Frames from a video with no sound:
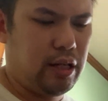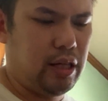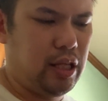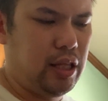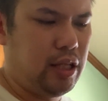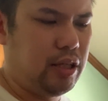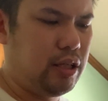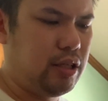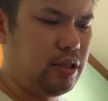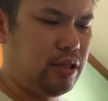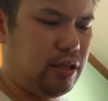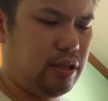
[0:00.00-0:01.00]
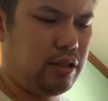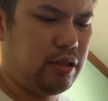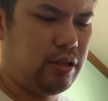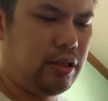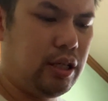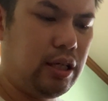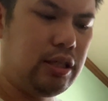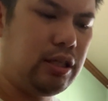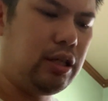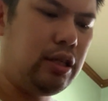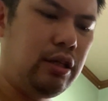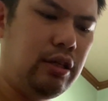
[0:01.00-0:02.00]
cleaning this is
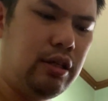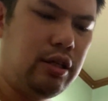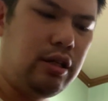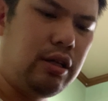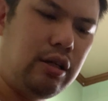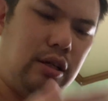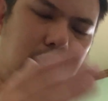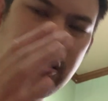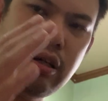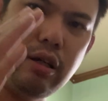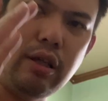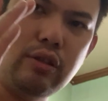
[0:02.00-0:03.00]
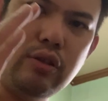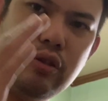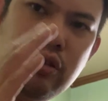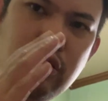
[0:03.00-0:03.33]
easy it's